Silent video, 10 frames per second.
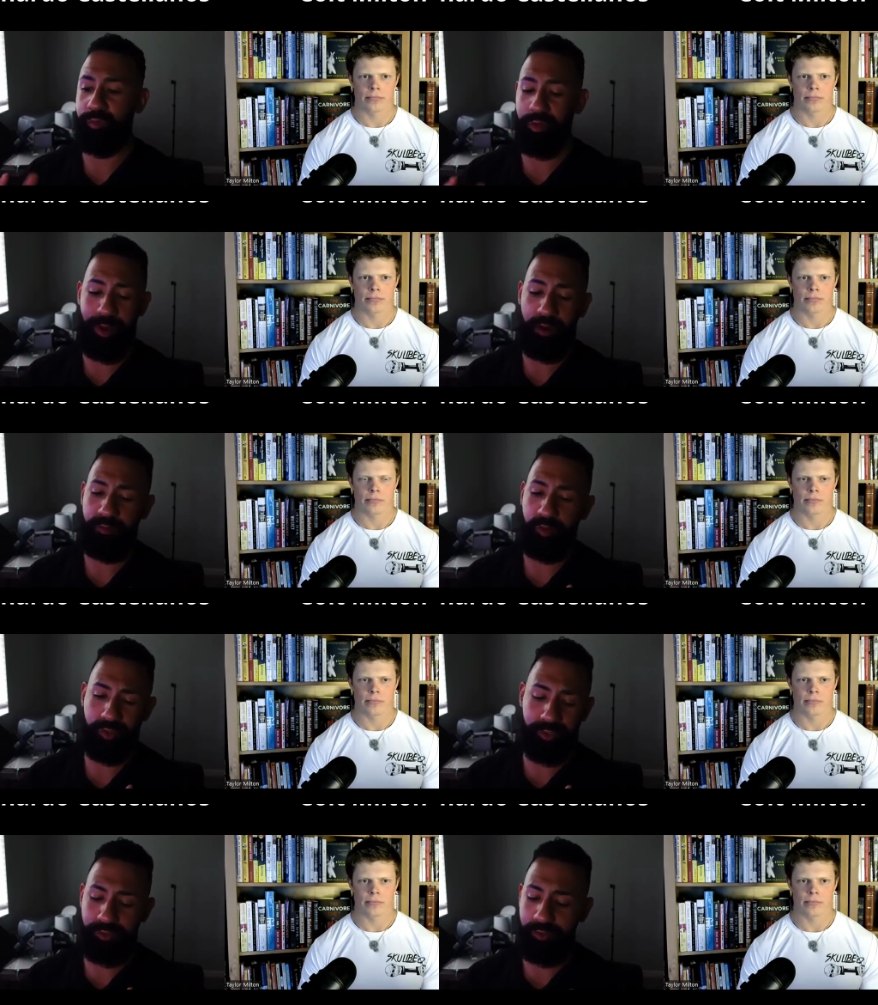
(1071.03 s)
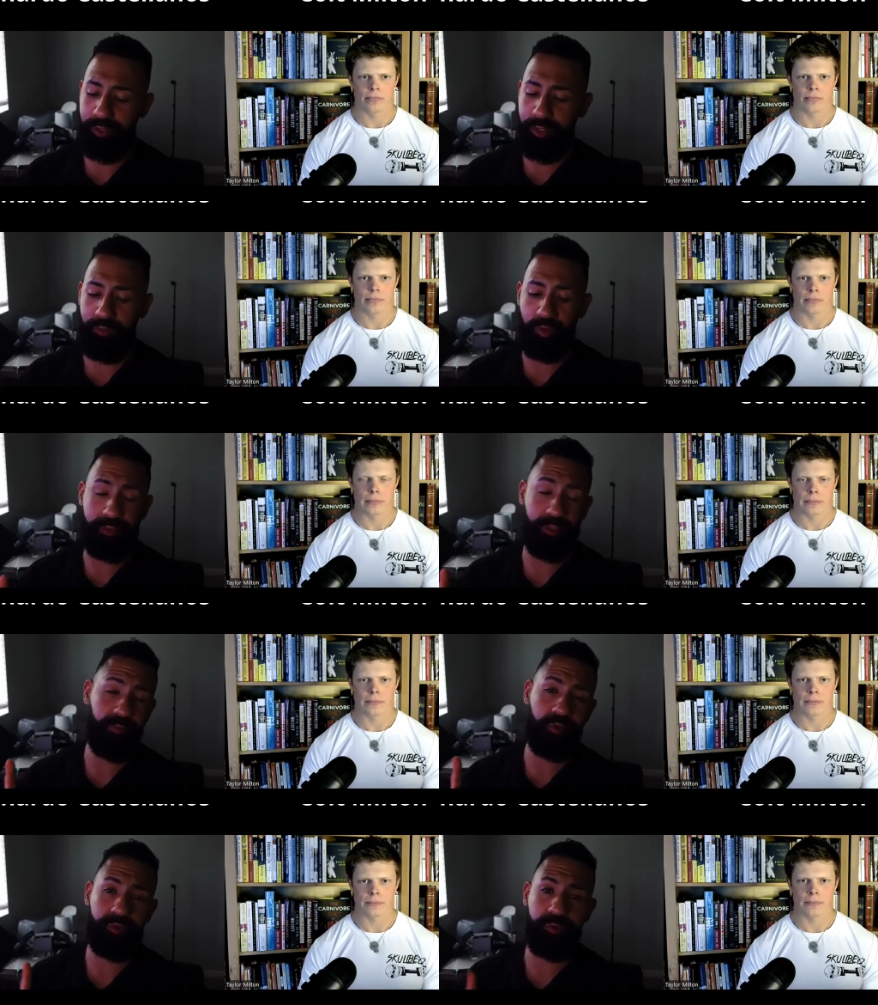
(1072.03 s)
Speaker 1: the amount of nutrients you need, more
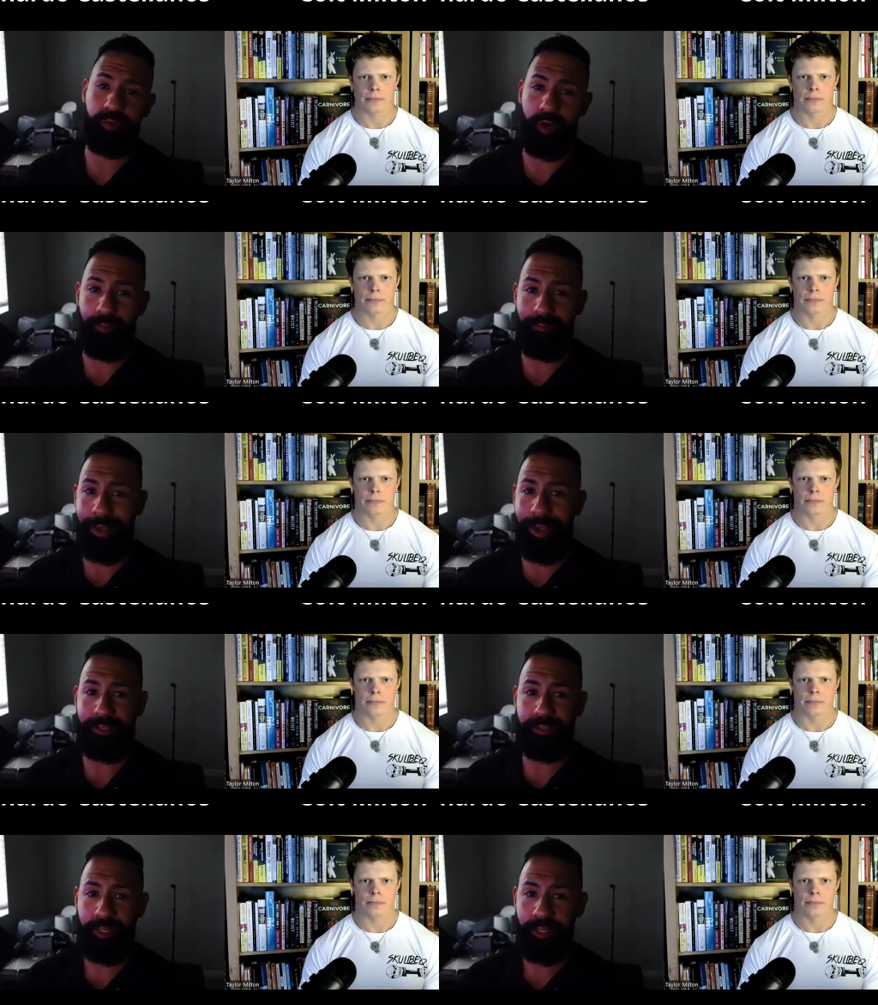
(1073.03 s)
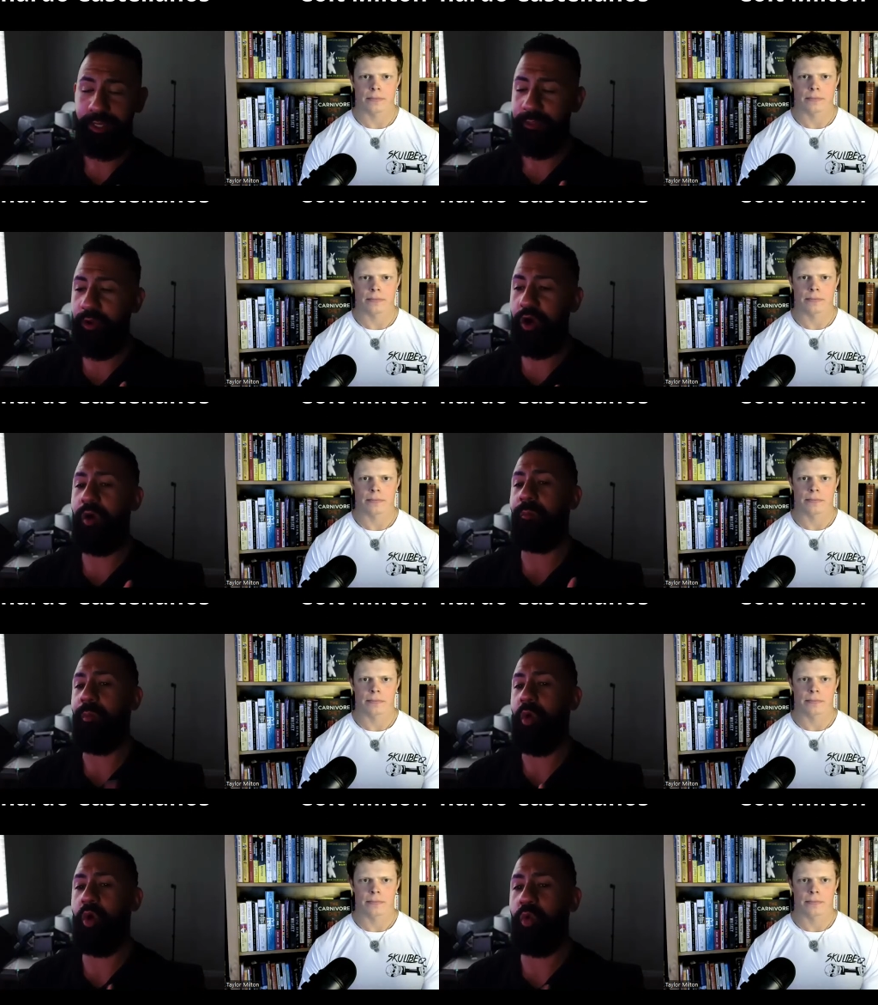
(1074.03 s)
difficult to put on mass. There are
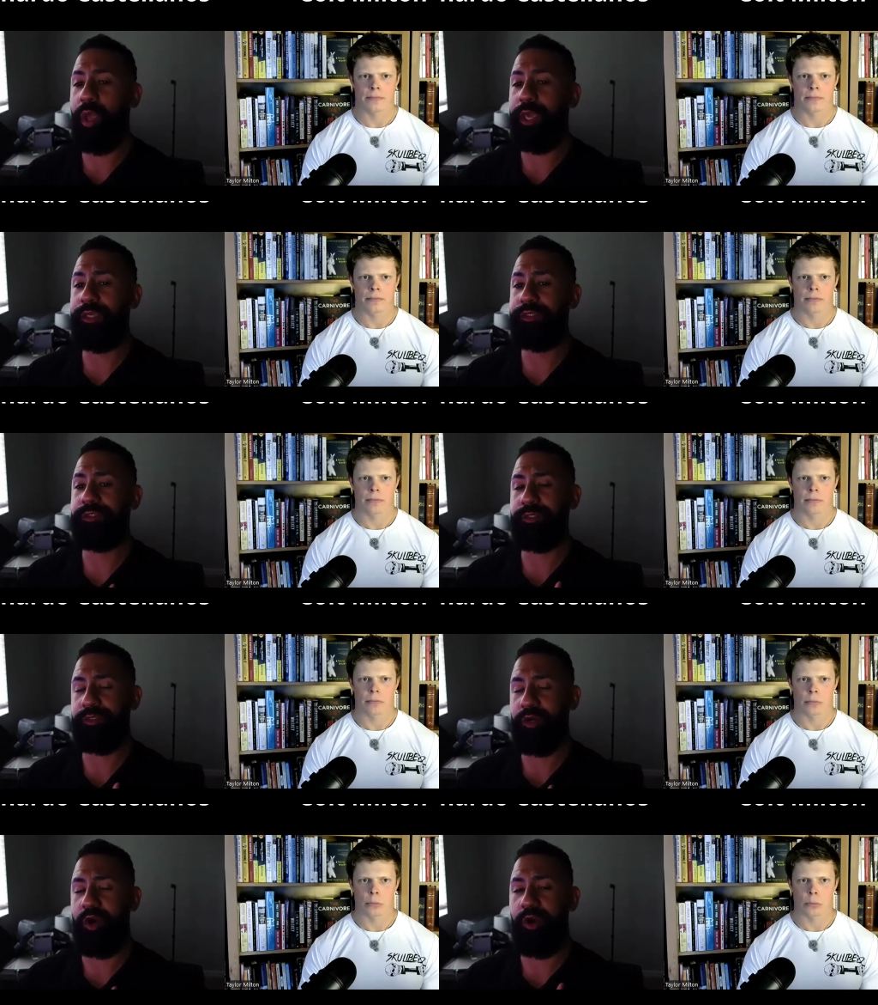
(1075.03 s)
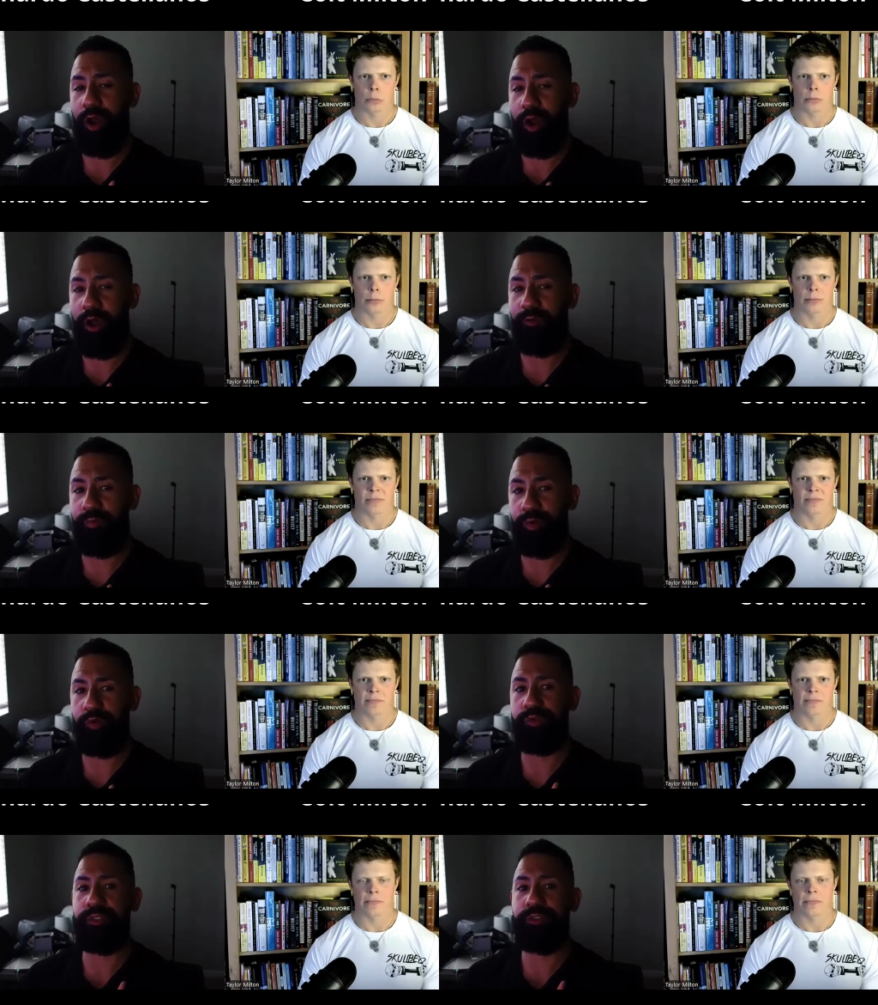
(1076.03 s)
more ways to turn off
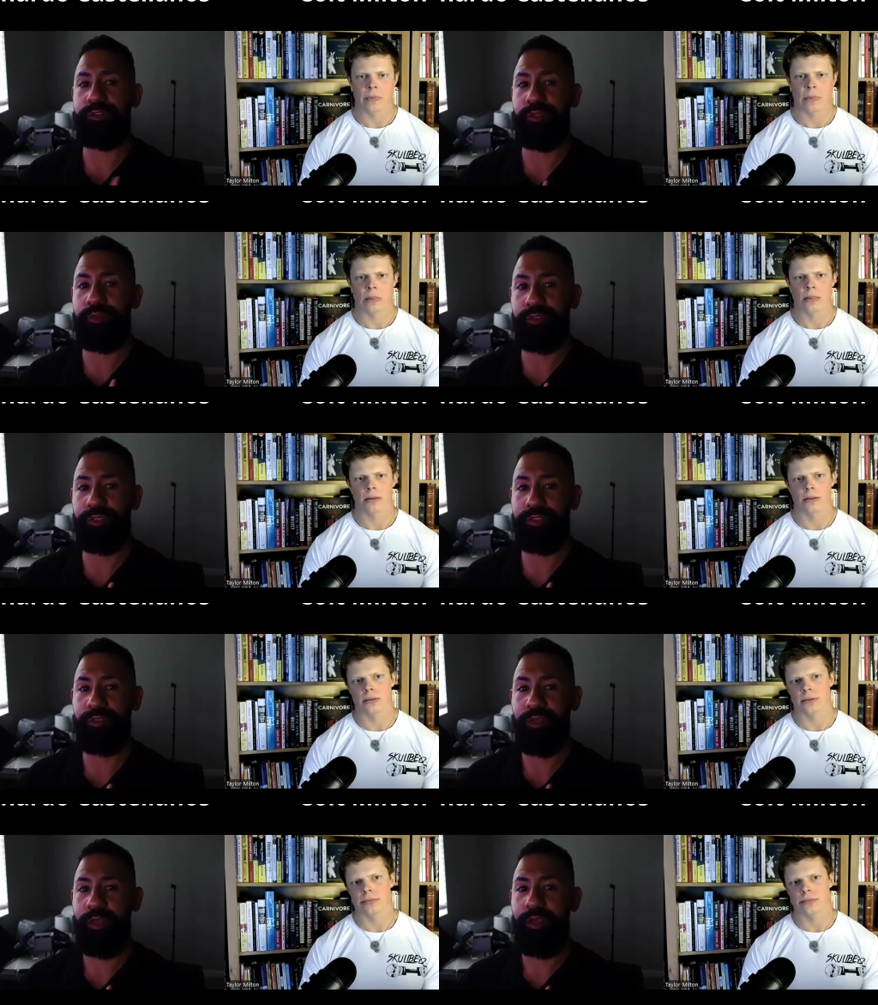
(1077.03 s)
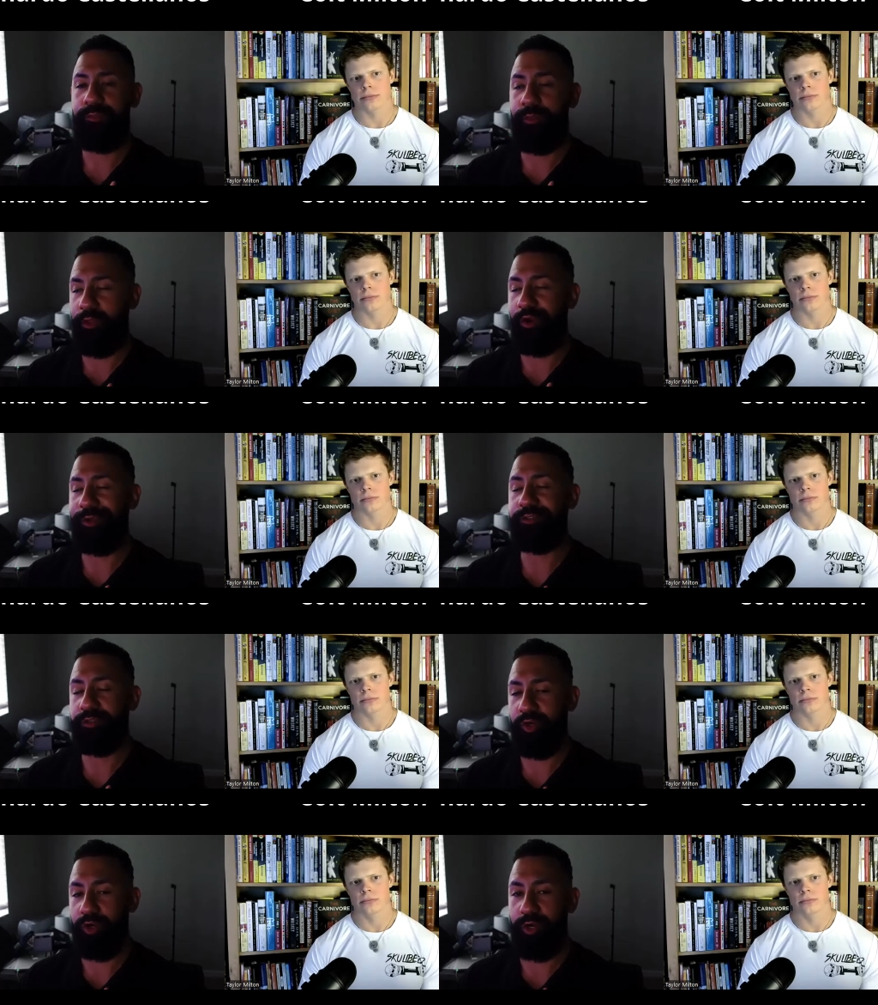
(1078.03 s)
protein synthesis than there is to
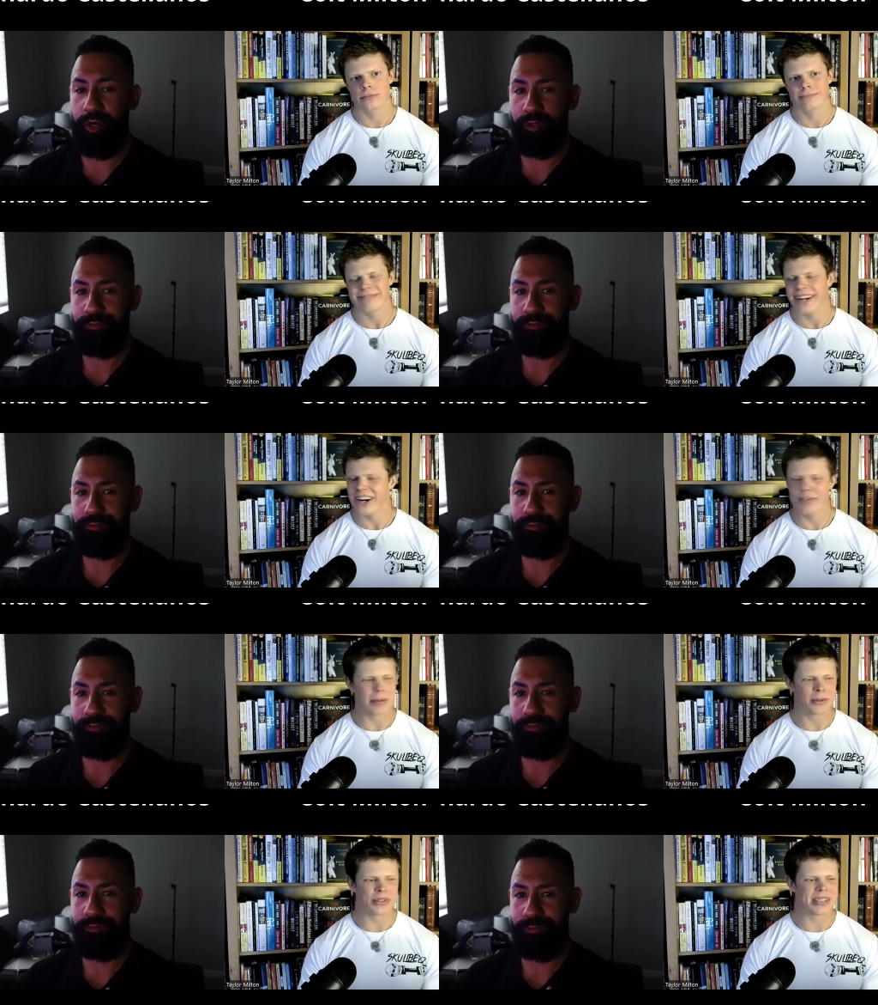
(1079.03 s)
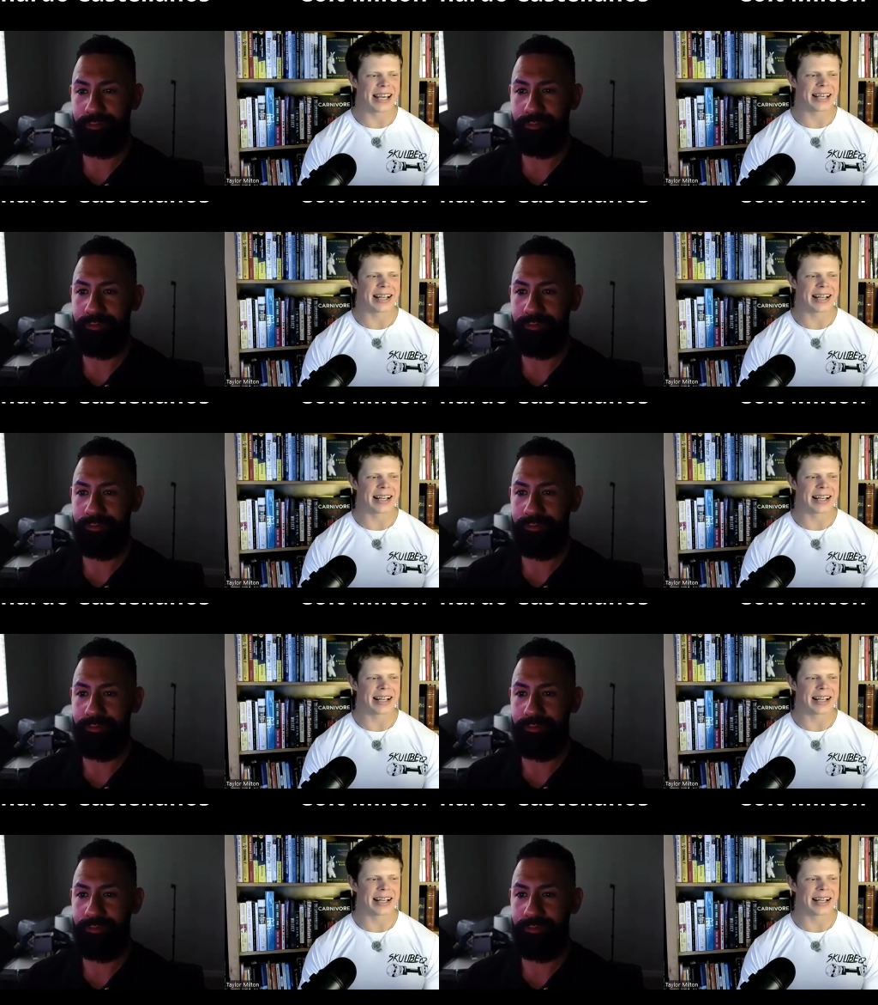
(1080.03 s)
turn it on.
Speaker 2: I remember you saying